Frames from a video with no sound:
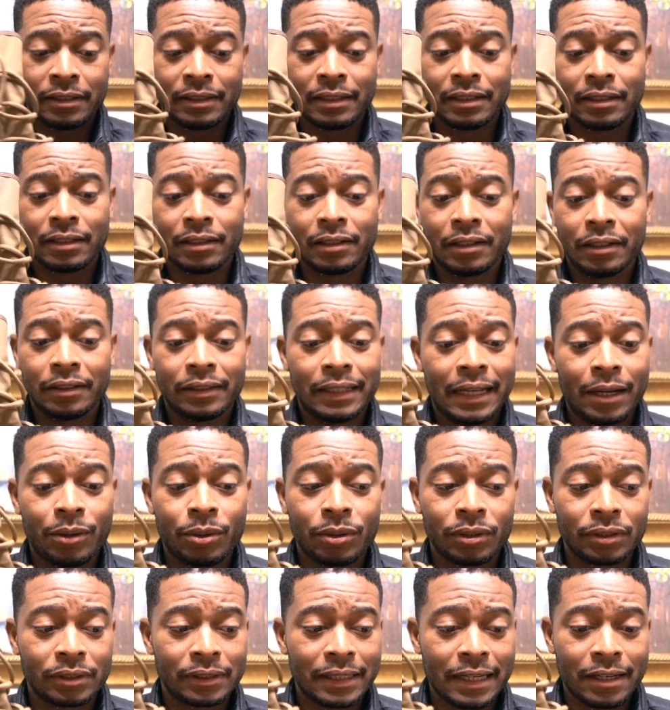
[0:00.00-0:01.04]

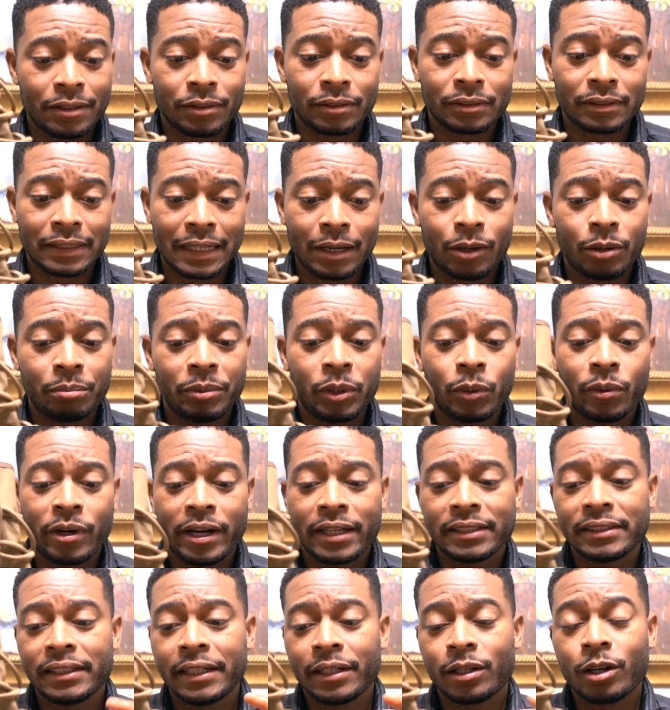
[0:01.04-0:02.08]
That would be where
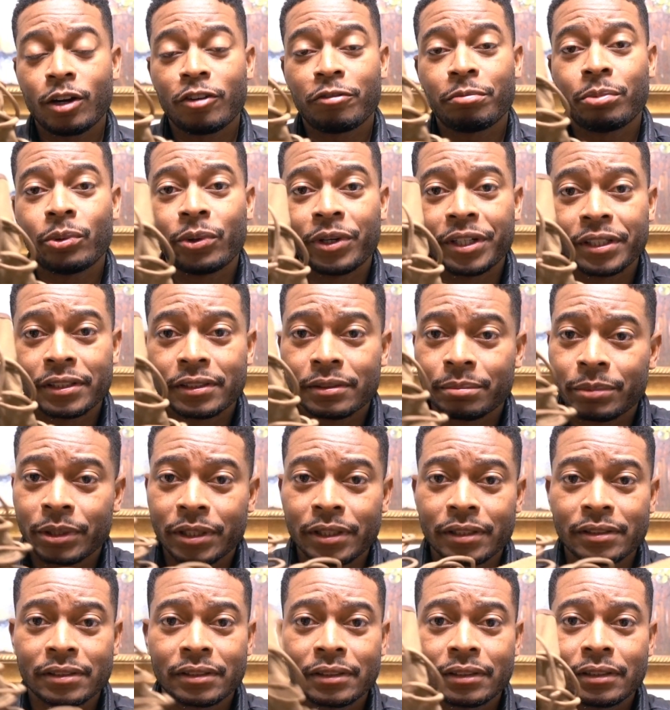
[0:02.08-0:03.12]
I take off points,
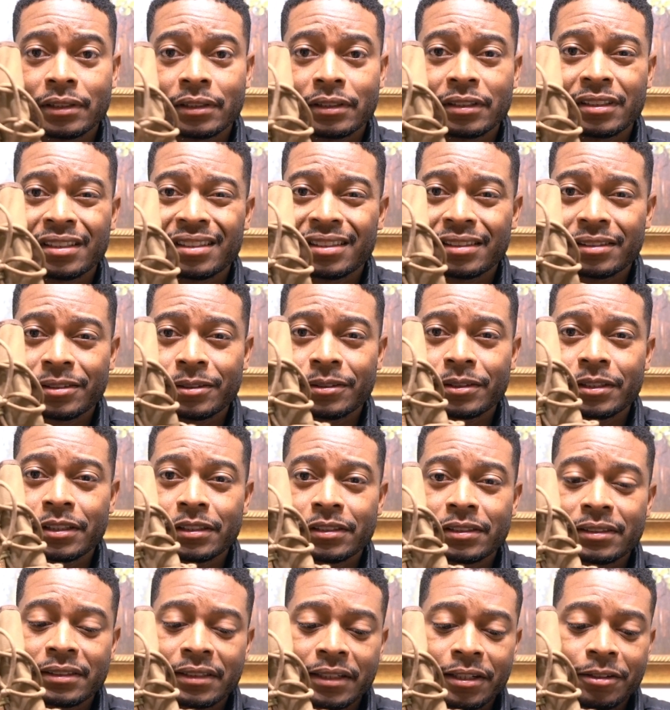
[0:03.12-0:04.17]
because
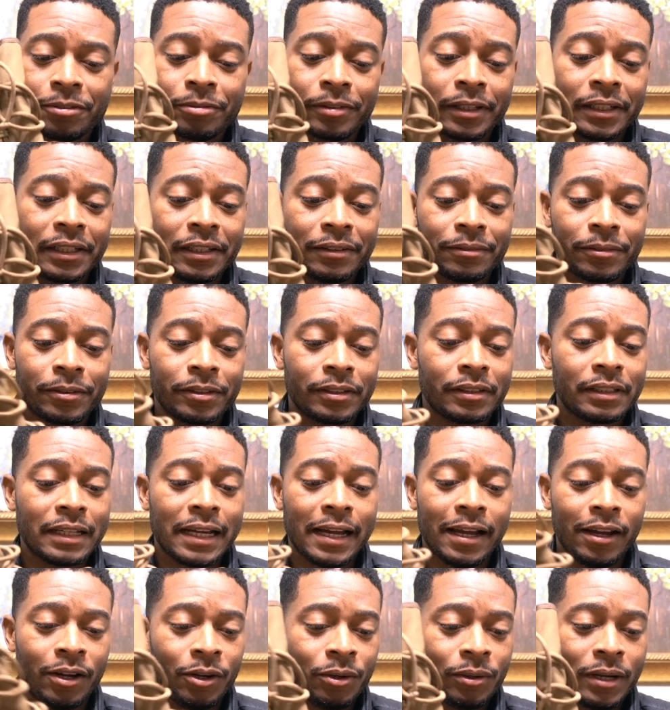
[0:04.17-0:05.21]
it's stiff, and even
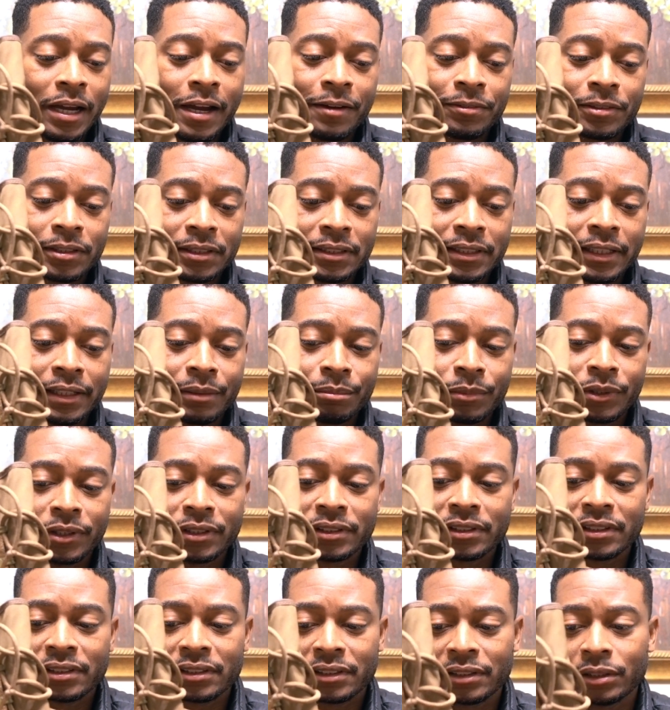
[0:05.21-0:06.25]
now after 10
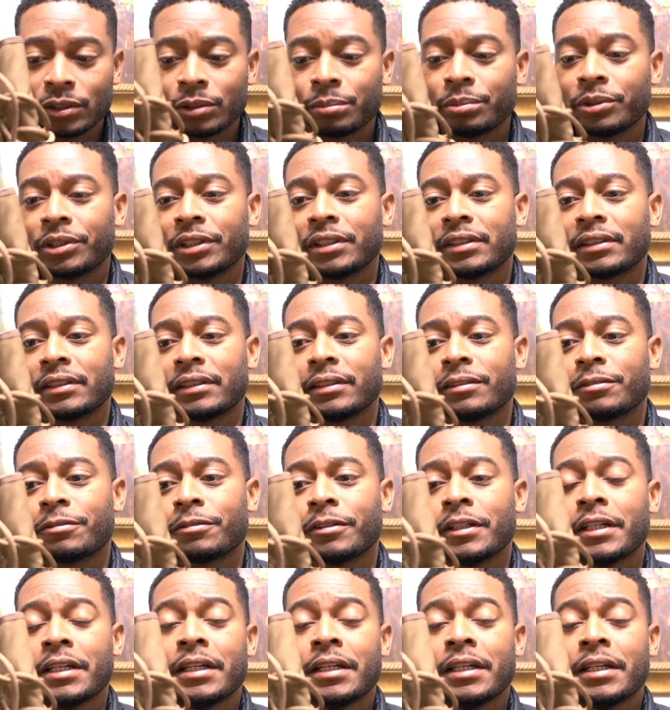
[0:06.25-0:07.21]
months it's still pretty stiff.